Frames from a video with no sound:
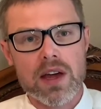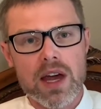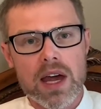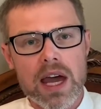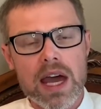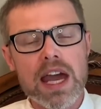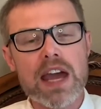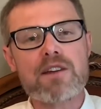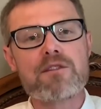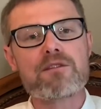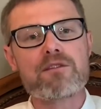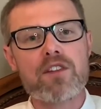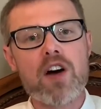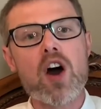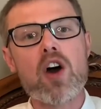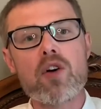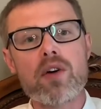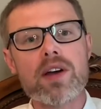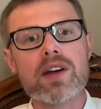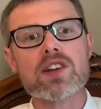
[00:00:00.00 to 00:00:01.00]
He
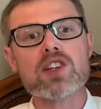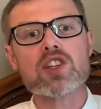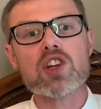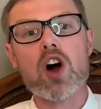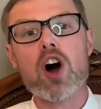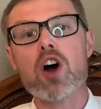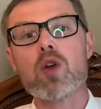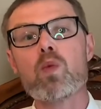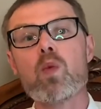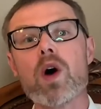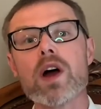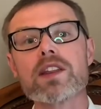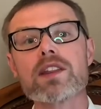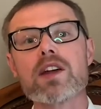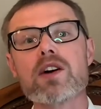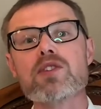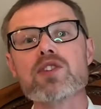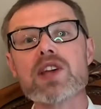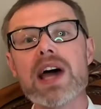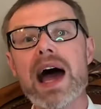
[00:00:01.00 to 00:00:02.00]
focused on what
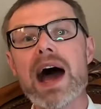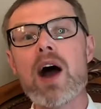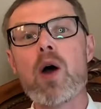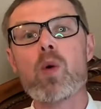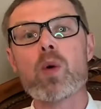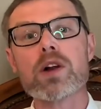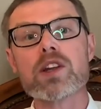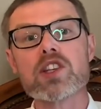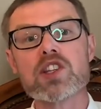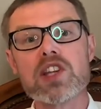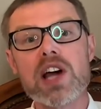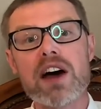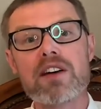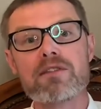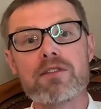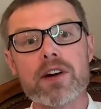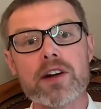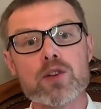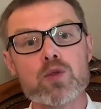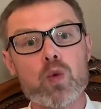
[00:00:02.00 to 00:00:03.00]
those outward
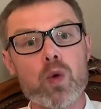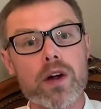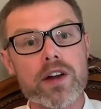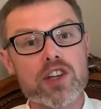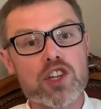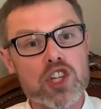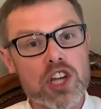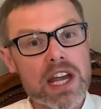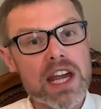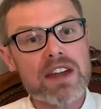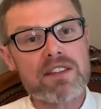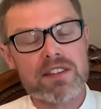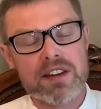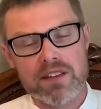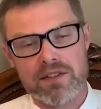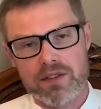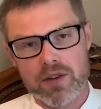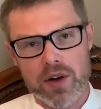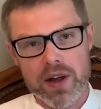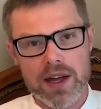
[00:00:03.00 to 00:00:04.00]
sufferings were achieving
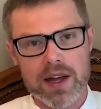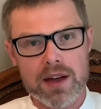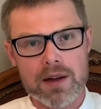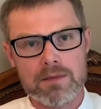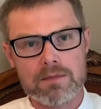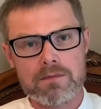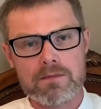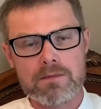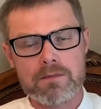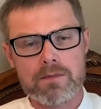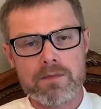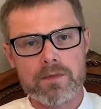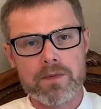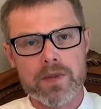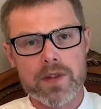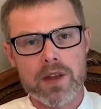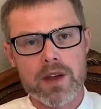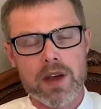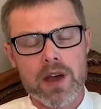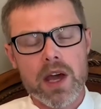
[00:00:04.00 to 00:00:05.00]
for him.
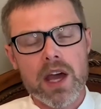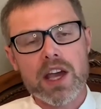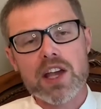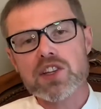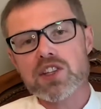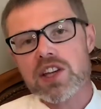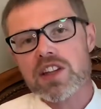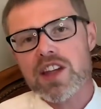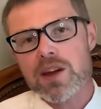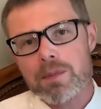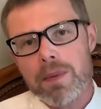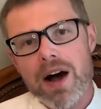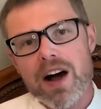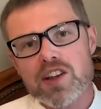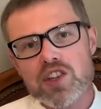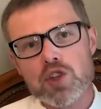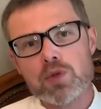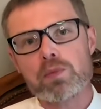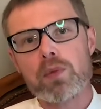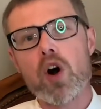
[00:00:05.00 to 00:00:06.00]
You see, the
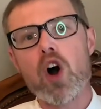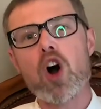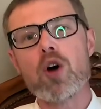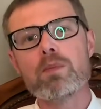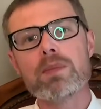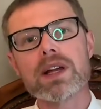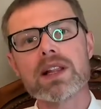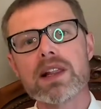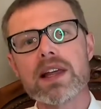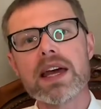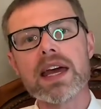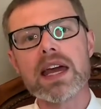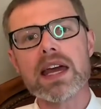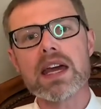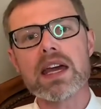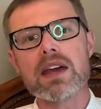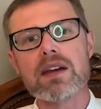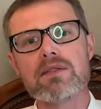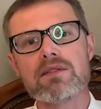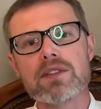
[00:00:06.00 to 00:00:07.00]
Apostle Paul
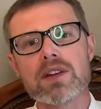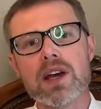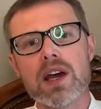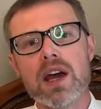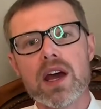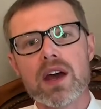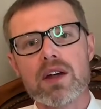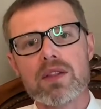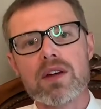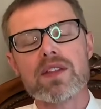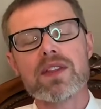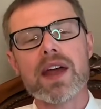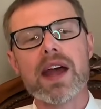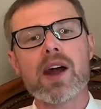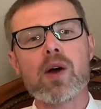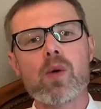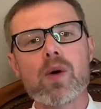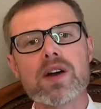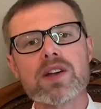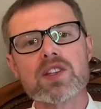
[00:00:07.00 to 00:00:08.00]
believed that
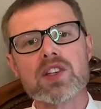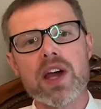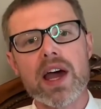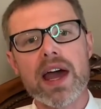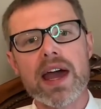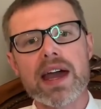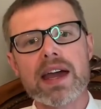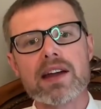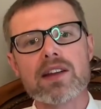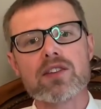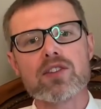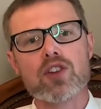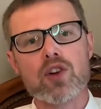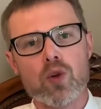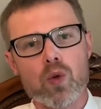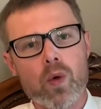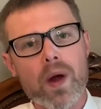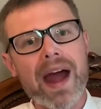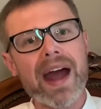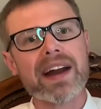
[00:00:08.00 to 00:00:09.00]
there was a
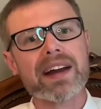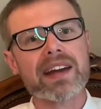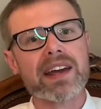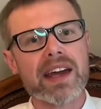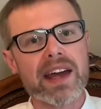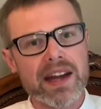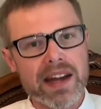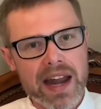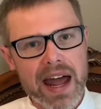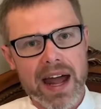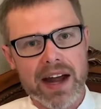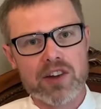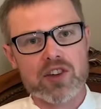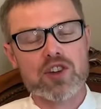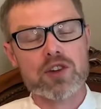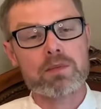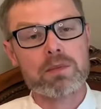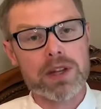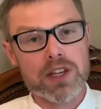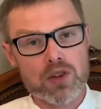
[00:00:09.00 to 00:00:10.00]
direct
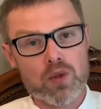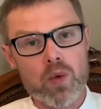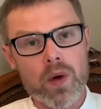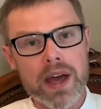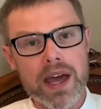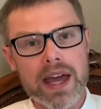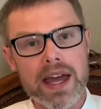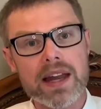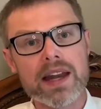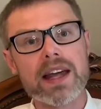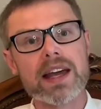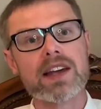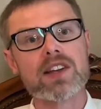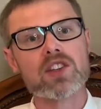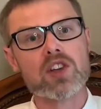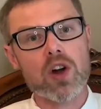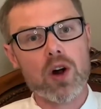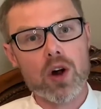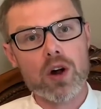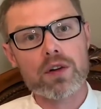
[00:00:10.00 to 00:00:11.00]
connection between
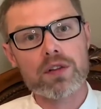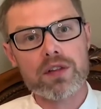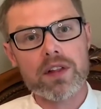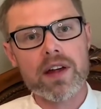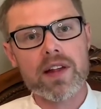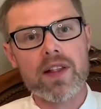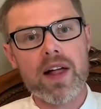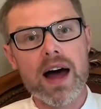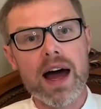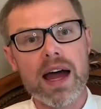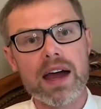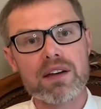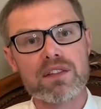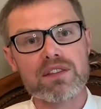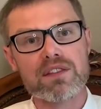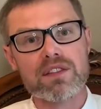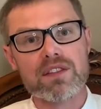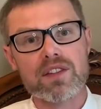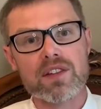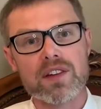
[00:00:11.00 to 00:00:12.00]
his earthly
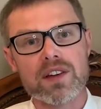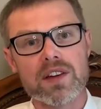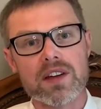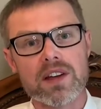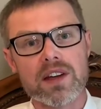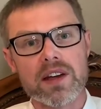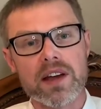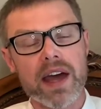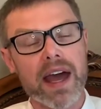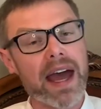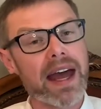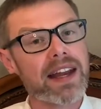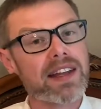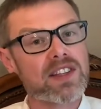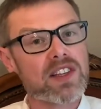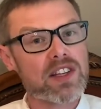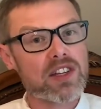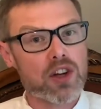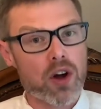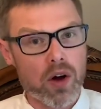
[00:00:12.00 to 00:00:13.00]
life and
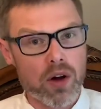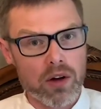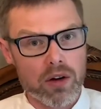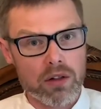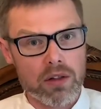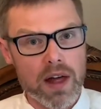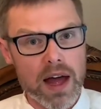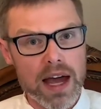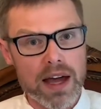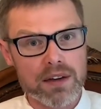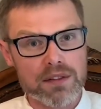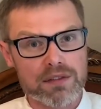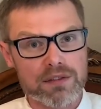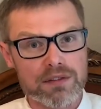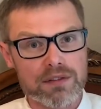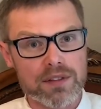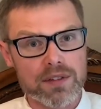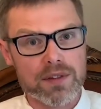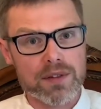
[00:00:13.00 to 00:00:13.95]
his eternal life.